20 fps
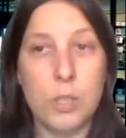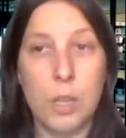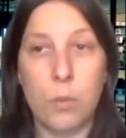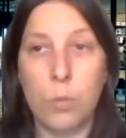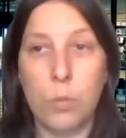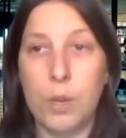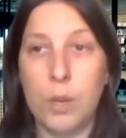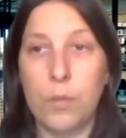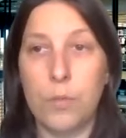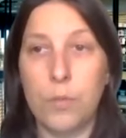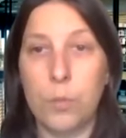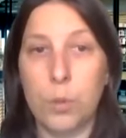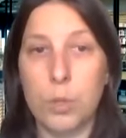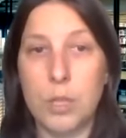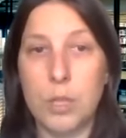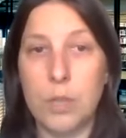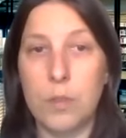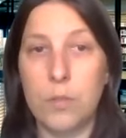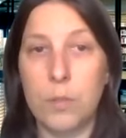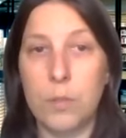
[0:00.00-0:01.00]
that we have
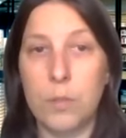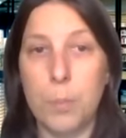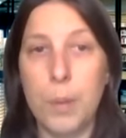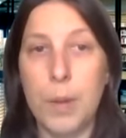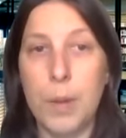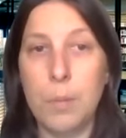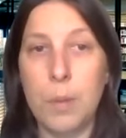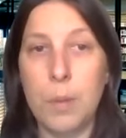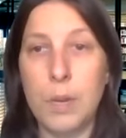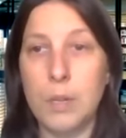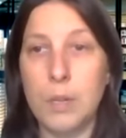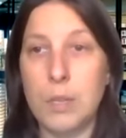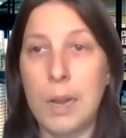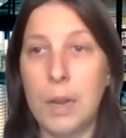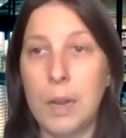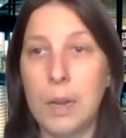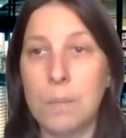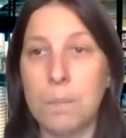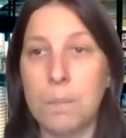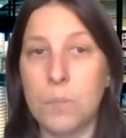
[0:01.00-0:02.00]
received many, many
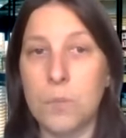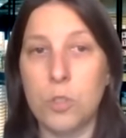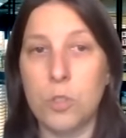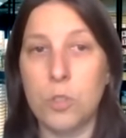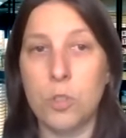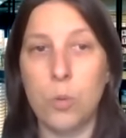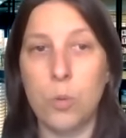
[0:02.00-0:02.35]
times.